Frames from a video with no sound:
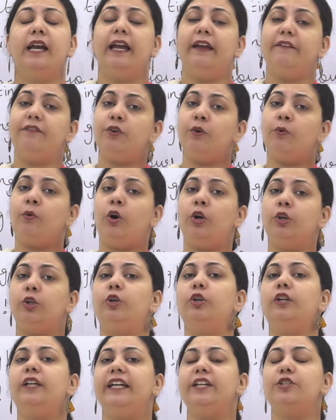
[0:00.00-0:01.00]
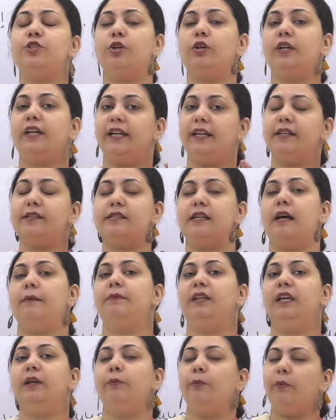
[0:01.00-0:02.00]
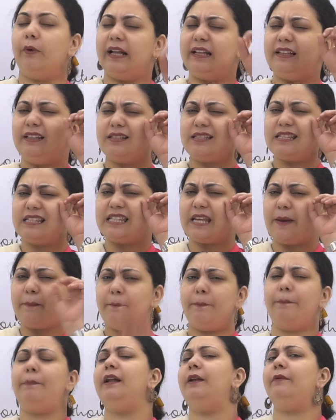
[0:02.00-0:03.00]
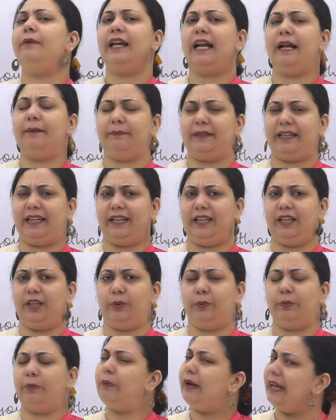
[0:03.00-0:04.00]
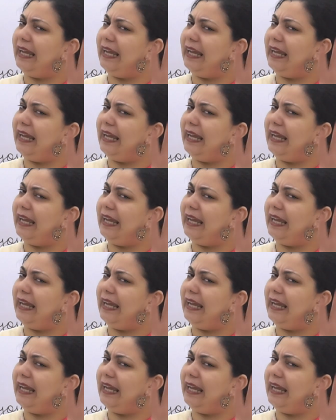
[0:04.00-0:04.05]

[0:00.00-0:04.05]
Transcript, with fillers: If you want to teach your kids something, one simple way I am telling you.